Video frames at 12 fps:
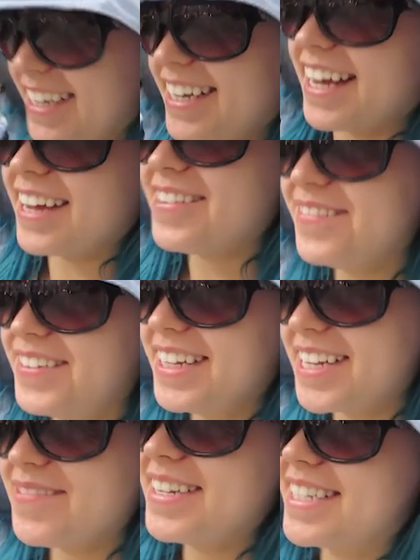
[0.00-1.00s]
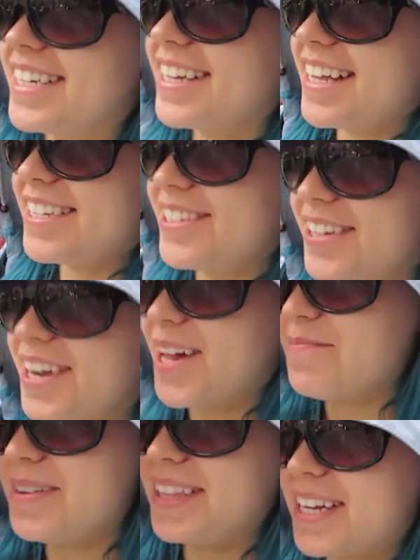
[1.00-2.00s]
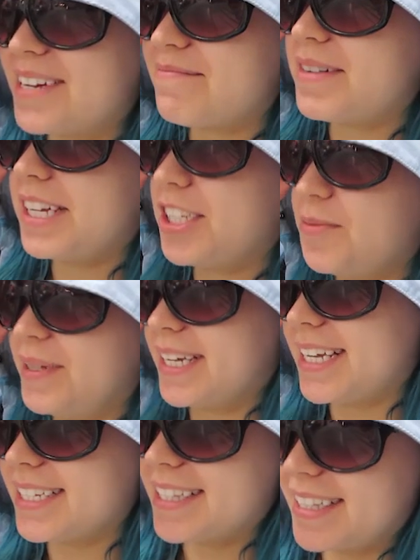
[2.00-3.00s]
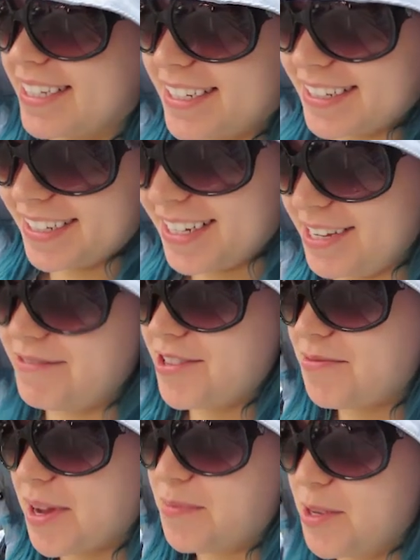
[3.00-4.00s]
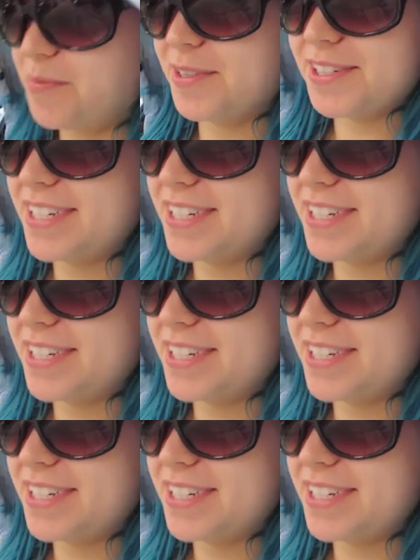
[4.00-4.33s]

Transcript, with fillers: I don't feel like my sunglasses are helping that much because even though my pupils are